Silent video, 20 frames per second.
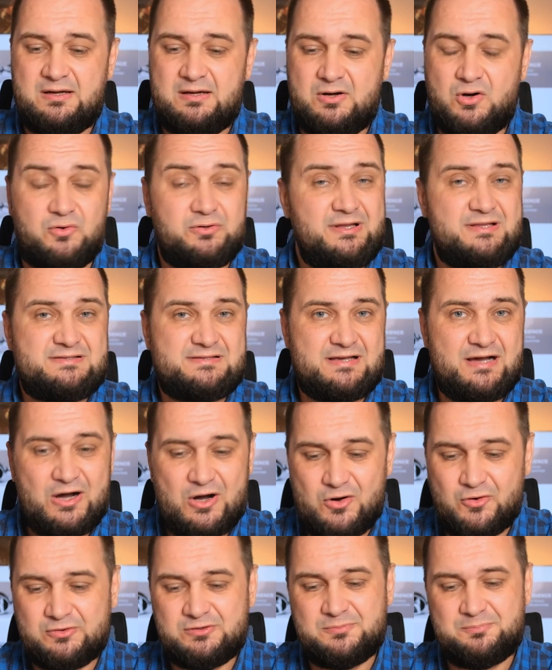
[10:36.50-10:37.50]
on its
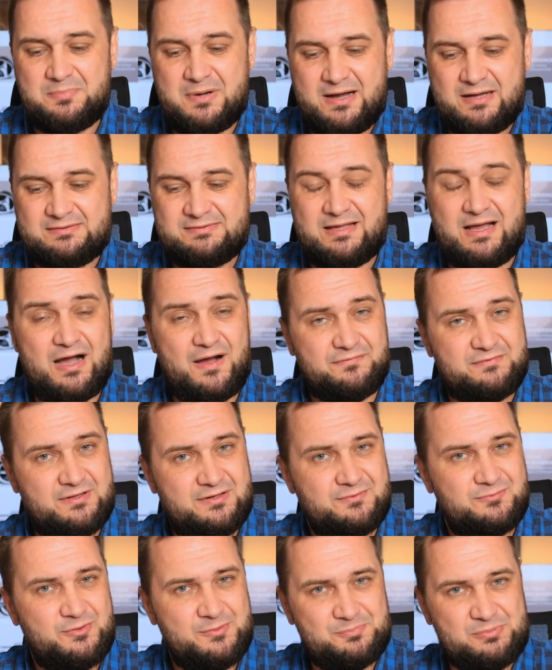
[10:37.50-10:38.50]
own, but
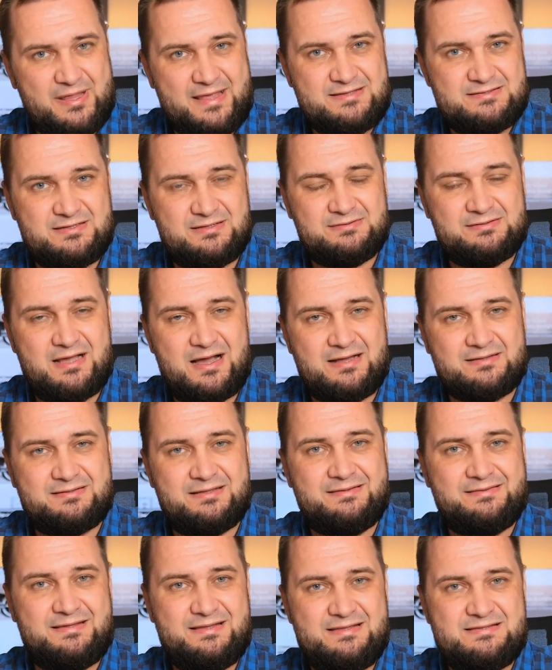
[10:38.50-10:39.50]
after replacing that
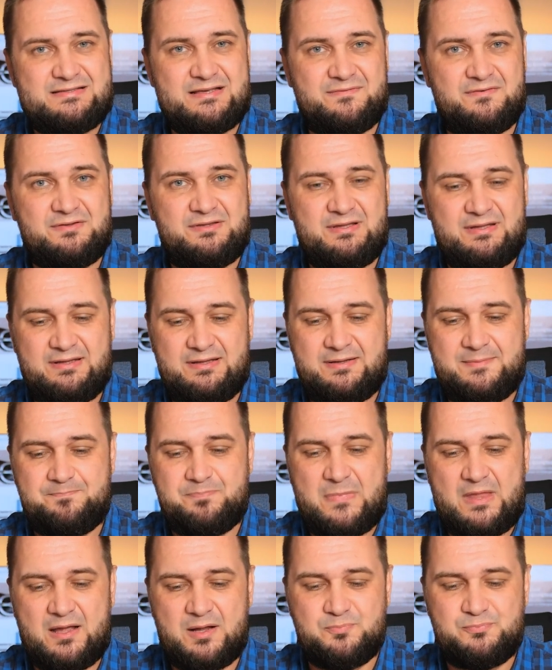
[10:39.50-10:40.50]

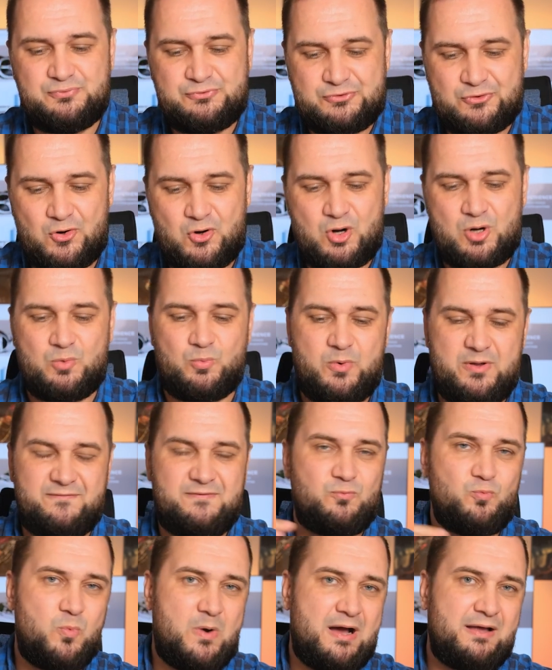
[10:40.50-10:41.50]
D70 Pro with
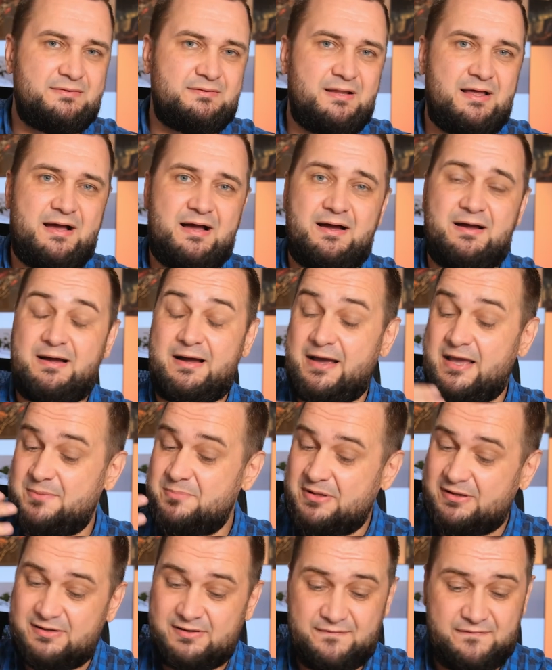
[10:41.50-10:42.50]
Wandla, I
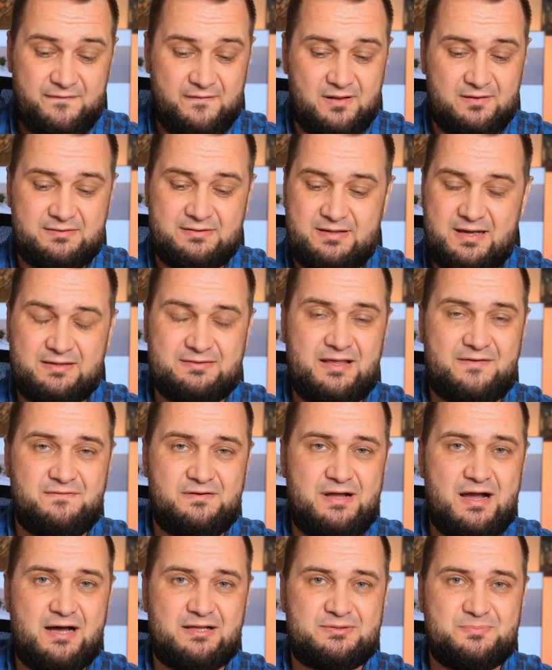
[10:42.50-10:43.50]
immediately felt that I've
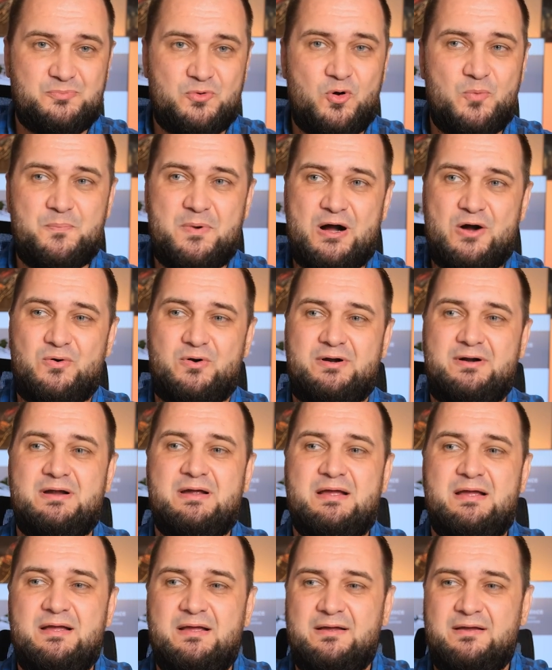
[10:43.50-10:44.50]
got more power.
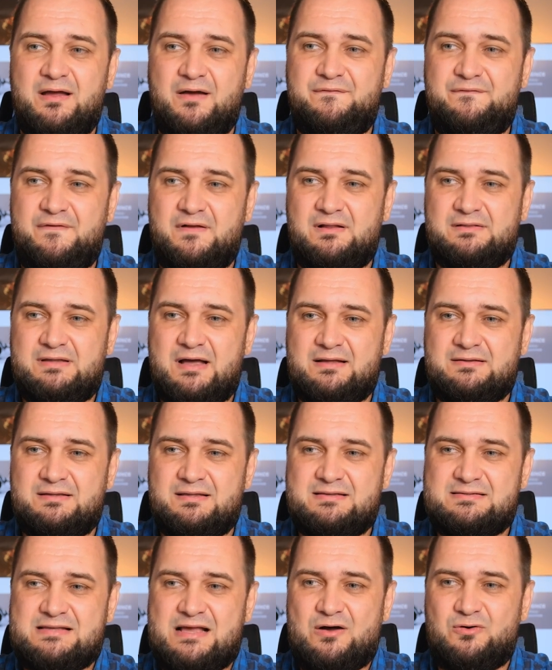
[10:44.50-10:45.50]
I felt that
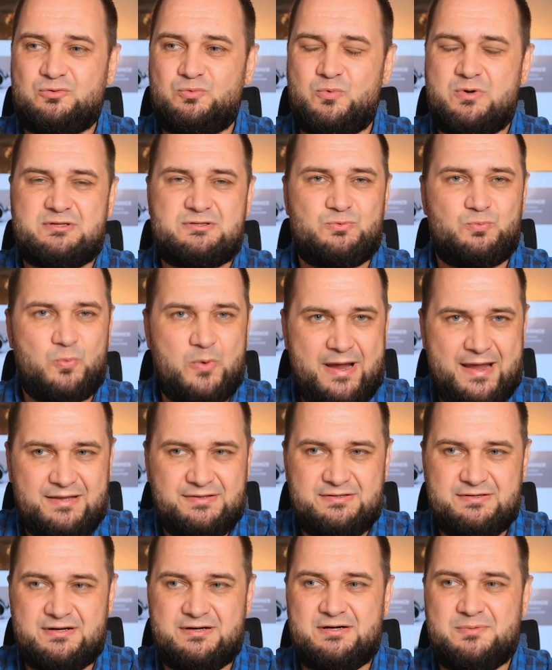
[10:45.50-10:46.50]
the sound was
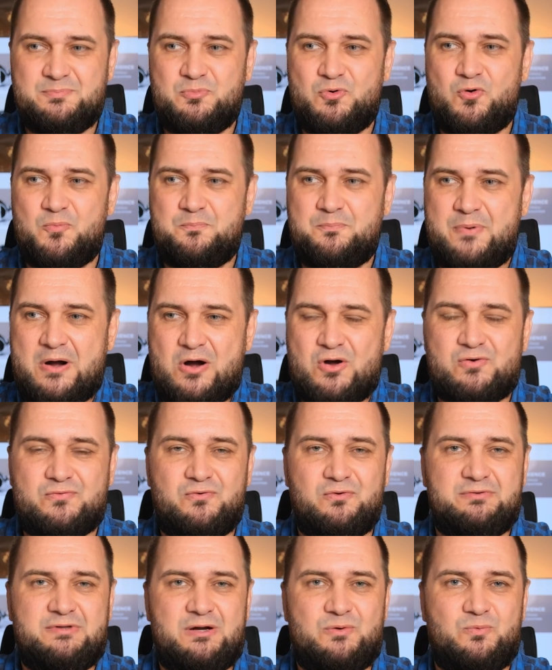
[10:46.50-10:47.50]
weightier, more
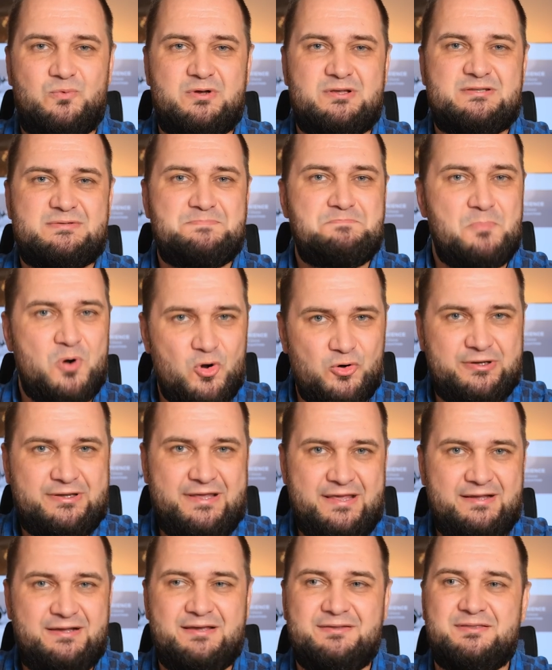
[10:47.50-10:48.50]
powerful, there was more
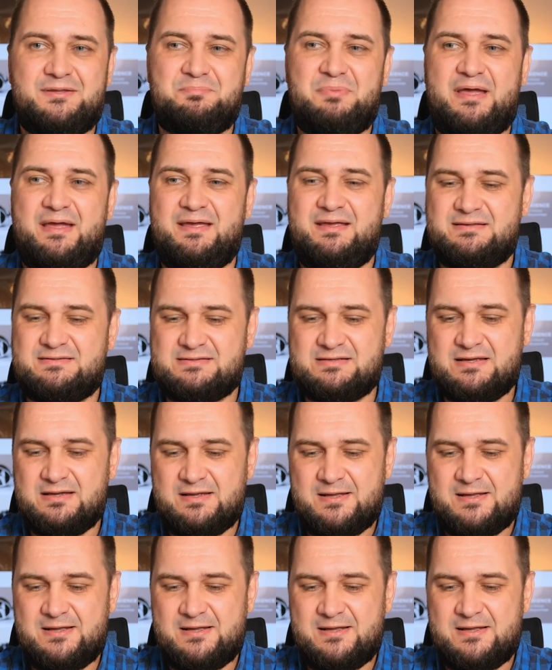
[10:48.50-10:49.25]
kick in the bass,